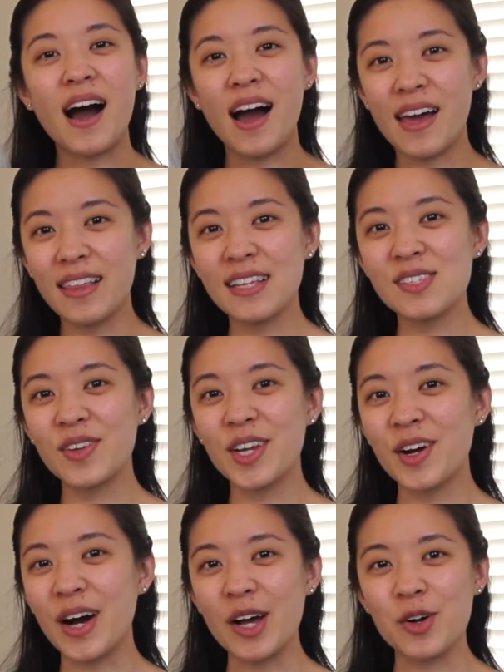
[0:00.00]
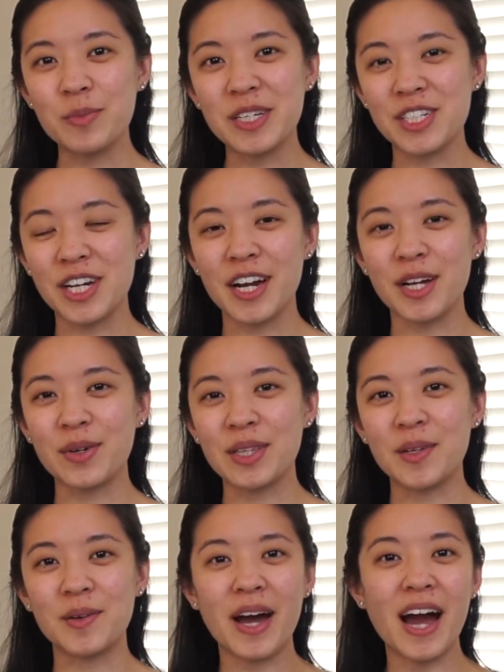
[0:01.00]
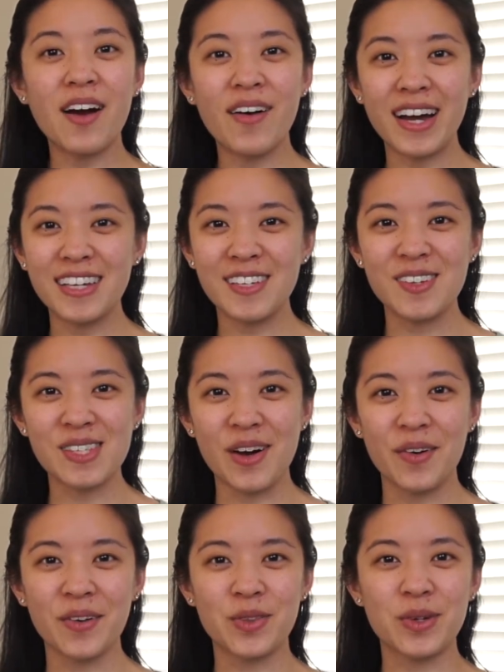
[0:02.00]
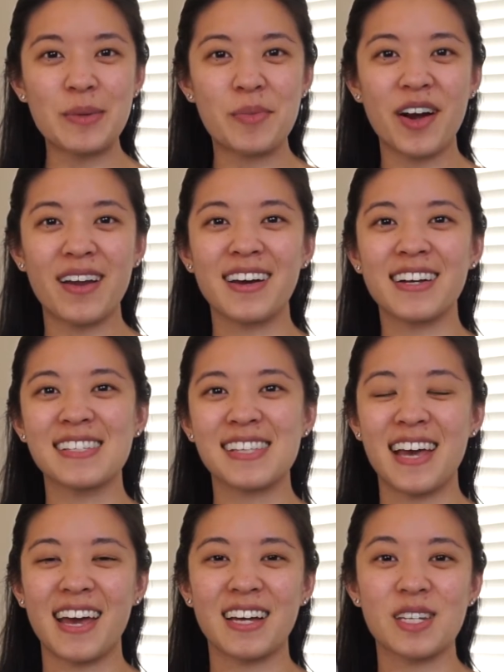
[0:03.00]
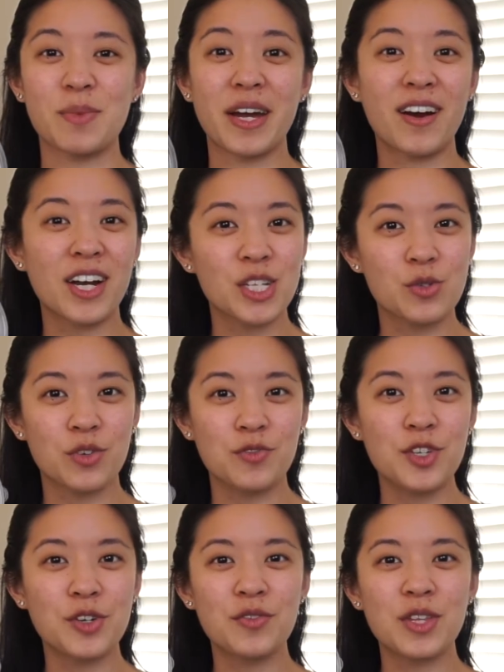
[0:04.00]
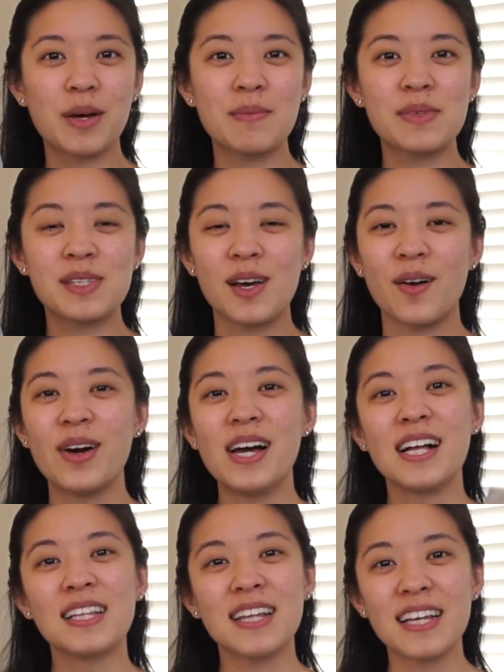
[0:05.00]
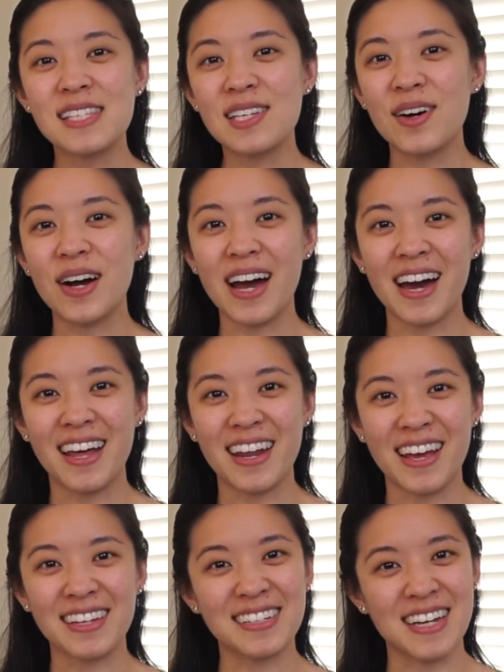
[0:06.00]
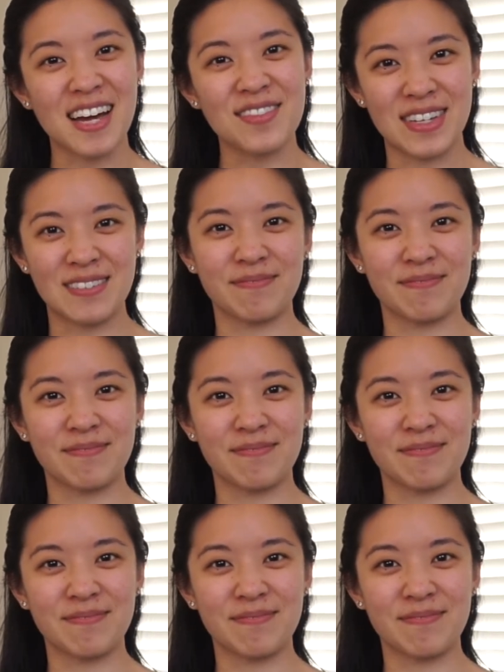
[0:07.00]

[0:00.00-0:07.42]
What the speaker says: In this video, I will be sharing with you how I use all 3 products and my honest review of them, so let's go ahead and dive in.